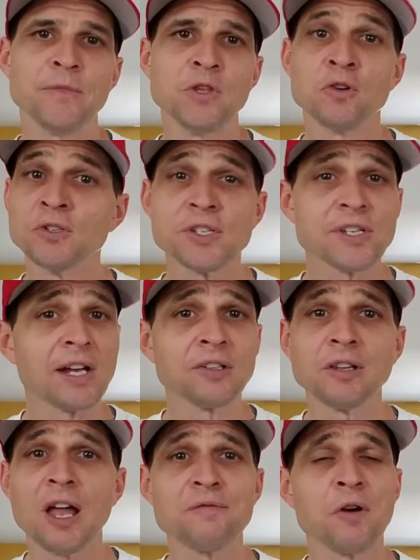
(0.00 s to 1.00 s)
You can design
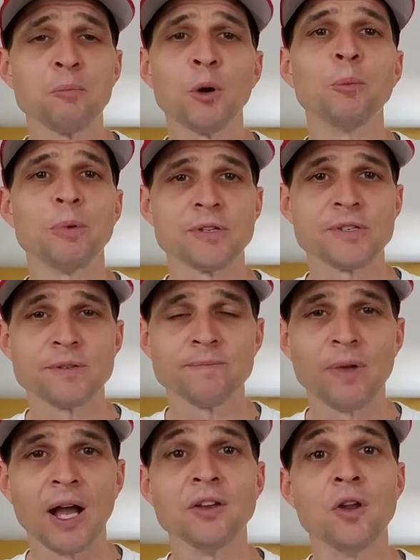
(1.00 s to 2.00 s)
your life on purpose.
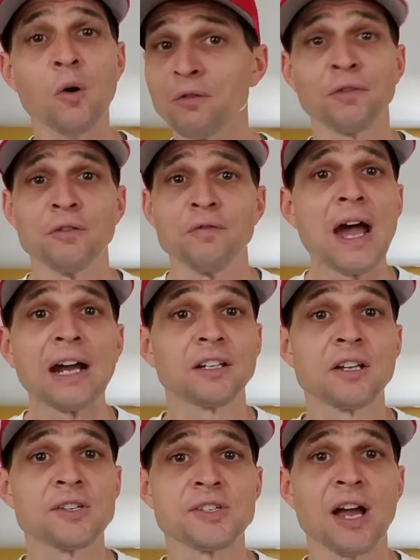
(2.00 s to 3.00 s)
I know it for a
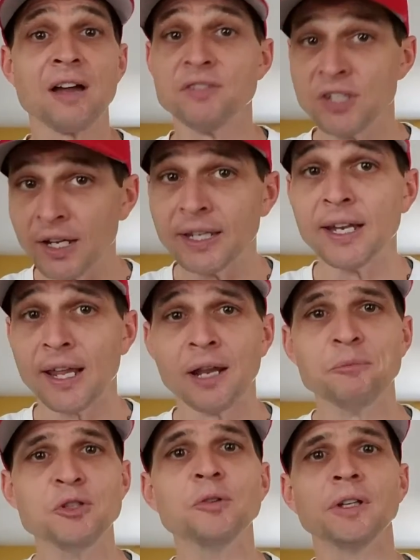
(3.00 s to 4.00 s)
fact because I've done it and
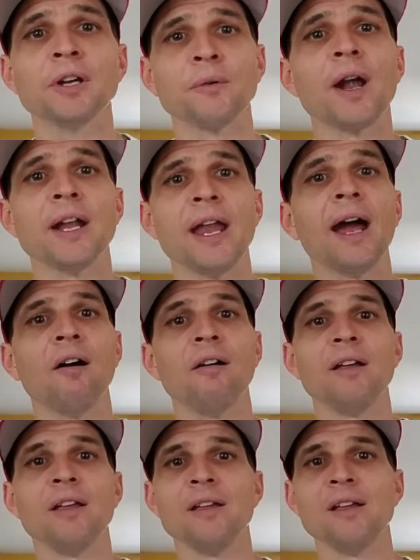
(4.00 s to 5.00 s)
I'm doing it right now.
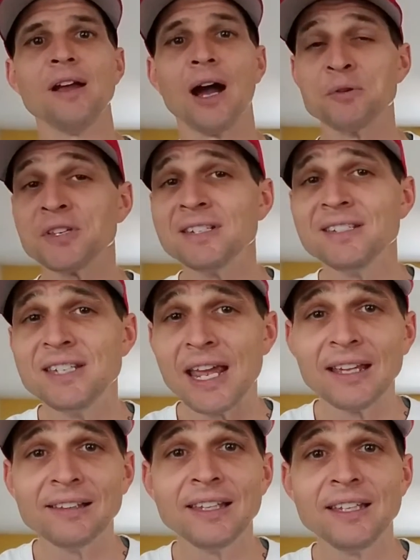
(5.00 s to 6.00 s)
I was in
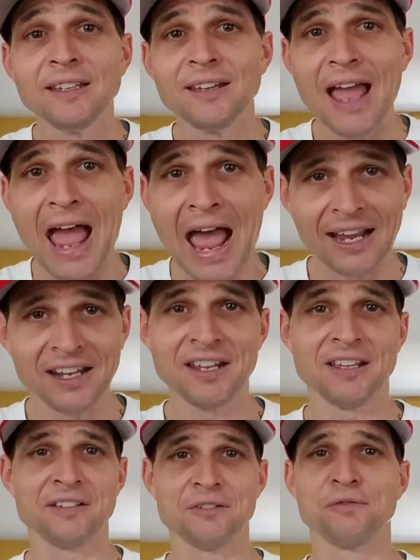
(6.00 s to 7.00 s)
daily
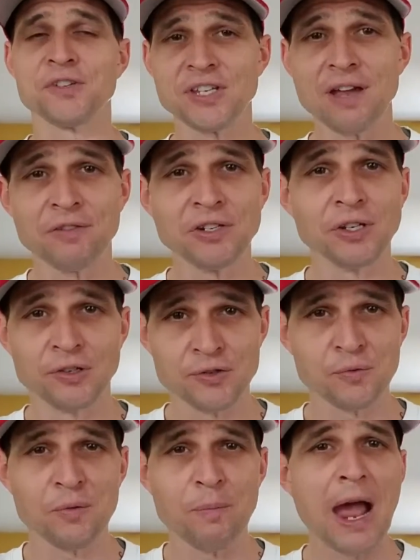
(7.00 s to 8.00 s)
agony for 7
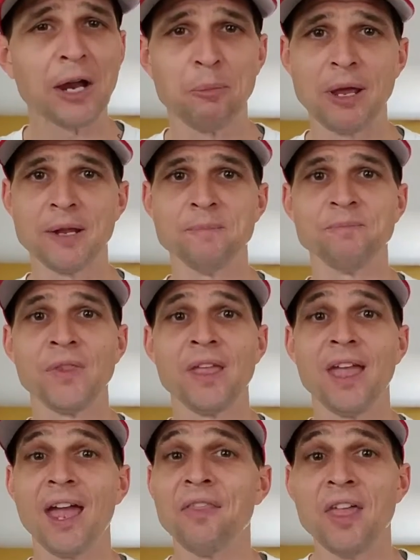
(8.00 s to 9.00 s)
years with back pain.
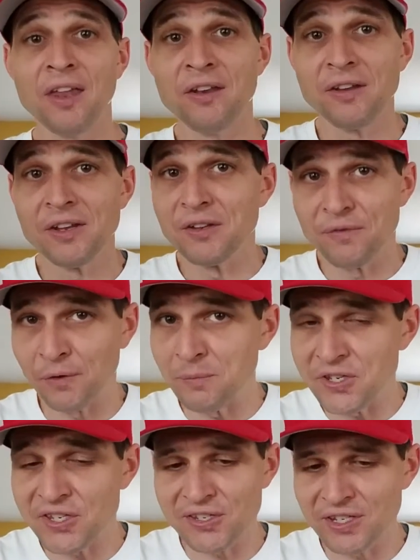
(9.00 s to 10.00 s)
And then from
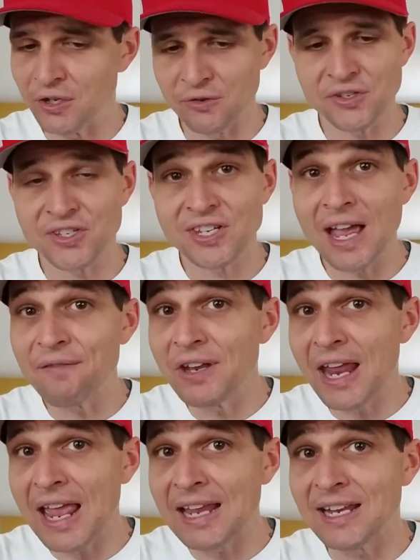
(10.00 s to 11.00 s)
years
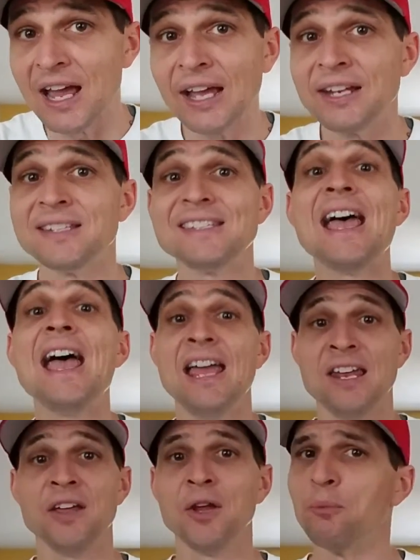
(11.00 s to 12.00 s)
7, 8, 9, and
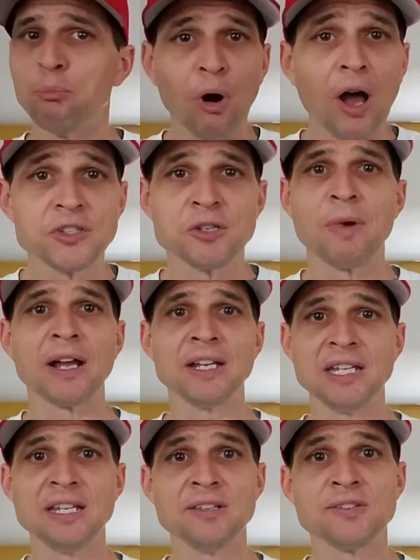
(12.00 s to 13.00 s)
10, brought to my
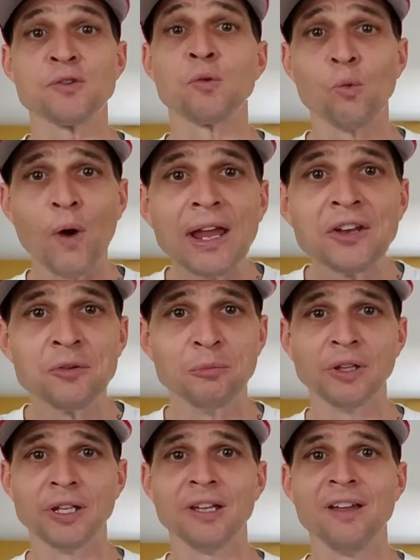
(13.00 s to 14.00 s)
knees
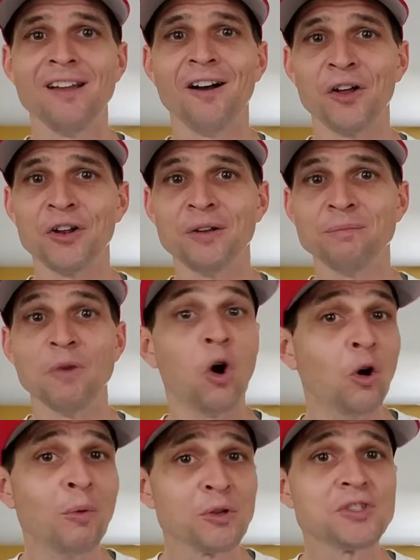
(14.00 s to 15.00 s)
randomly on an
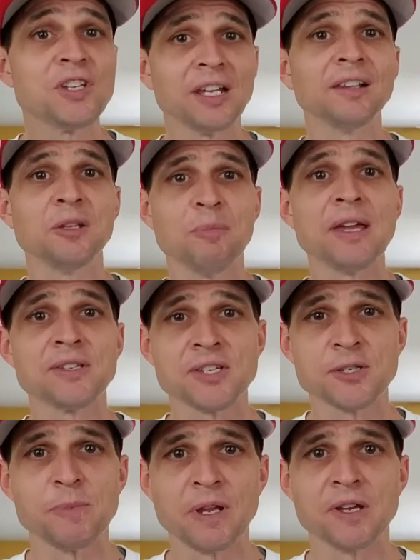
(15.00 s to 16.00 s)
almost daily
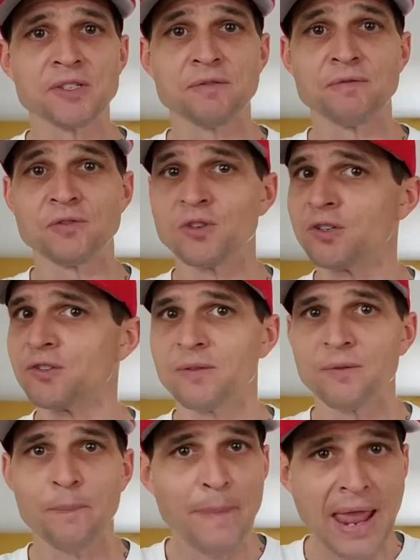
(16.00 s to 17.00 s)
basis because of just
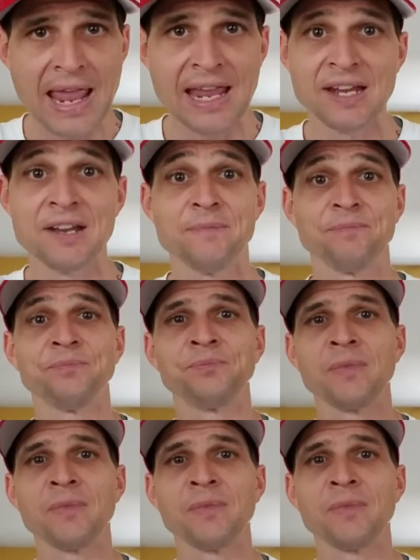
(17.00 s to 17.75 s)
pain.